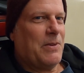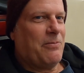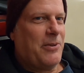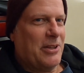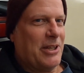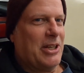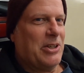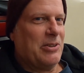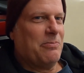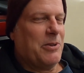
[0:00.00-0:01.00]

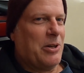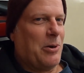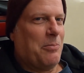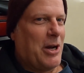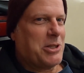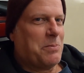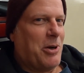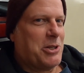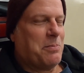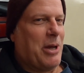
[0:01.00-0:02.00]
feeling, you know, much,
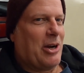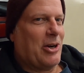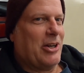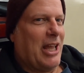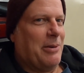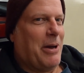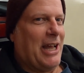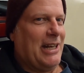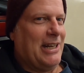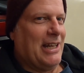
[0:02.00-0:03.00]
much better day
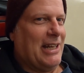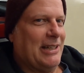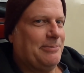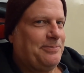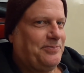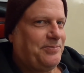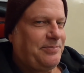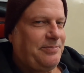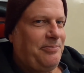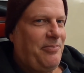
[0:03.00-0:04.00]
by day.
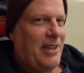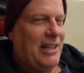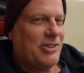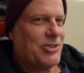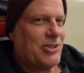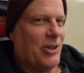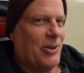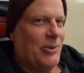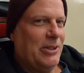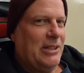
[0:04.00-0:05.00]

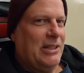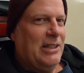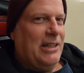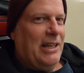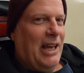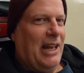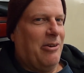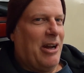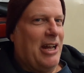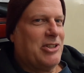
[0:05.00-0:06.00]
So
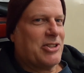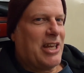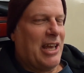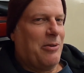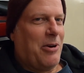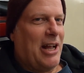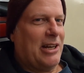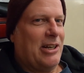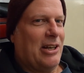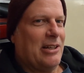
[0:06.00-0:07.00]
anyway, just kind of
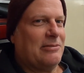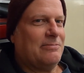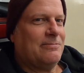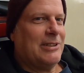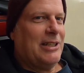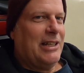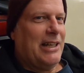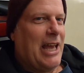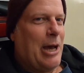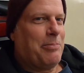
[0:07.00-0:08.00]
wanted to
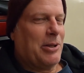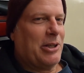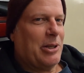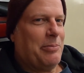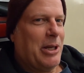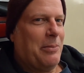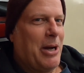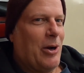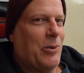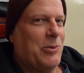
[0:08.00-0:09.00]
yap a little bit
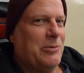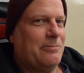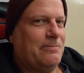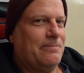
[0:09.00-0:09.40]
about